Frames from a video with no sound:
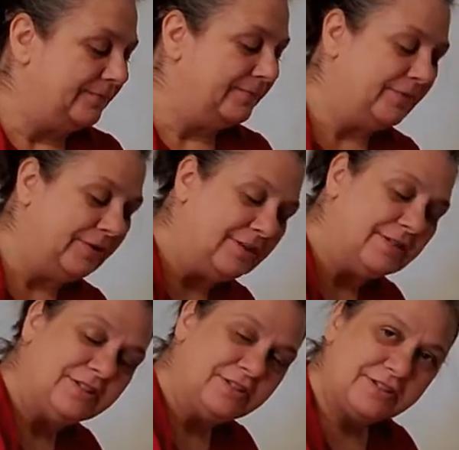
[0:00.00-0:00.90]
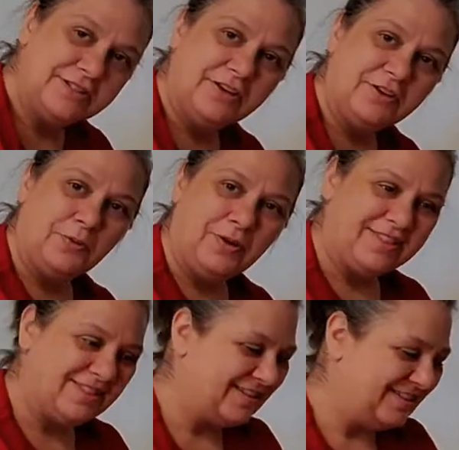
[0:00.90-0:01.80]
well, it's just not
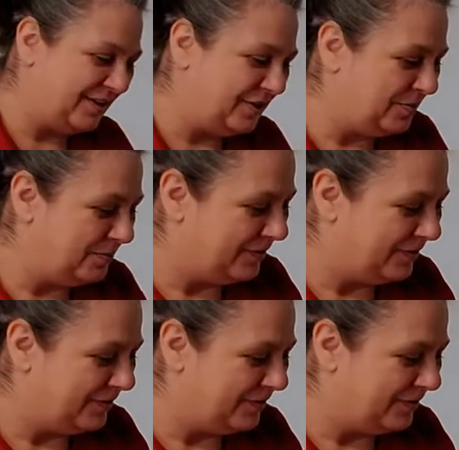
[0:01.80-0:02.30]
quite the same.